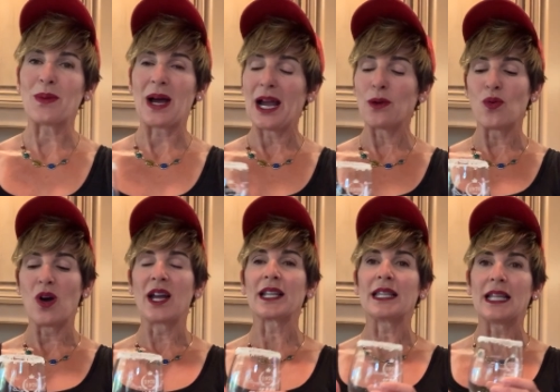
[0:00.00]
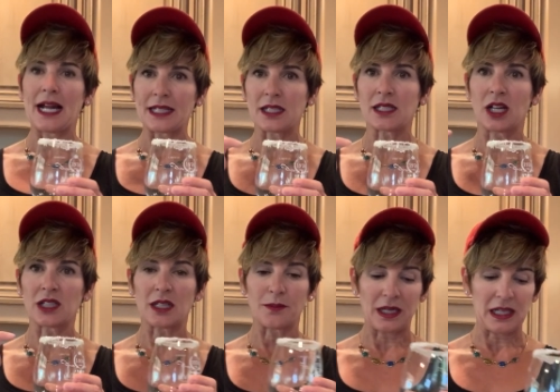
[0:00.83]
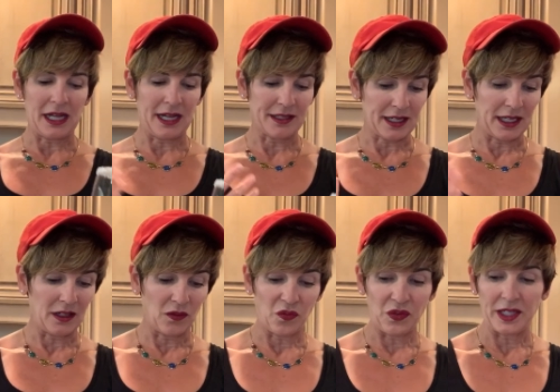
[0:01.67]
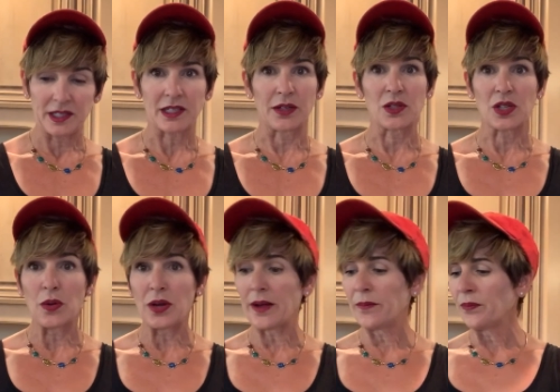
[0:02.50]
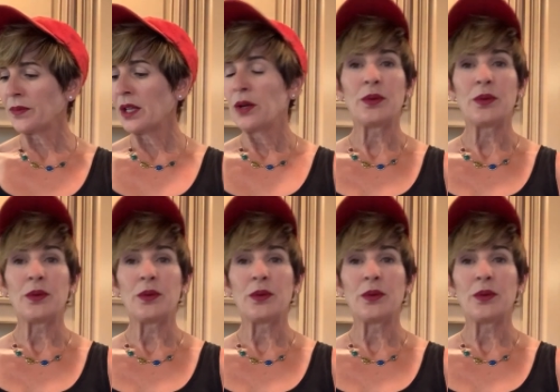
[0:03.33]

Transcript: I want lots of salt on my glass. I live in Phoenix, Arizona.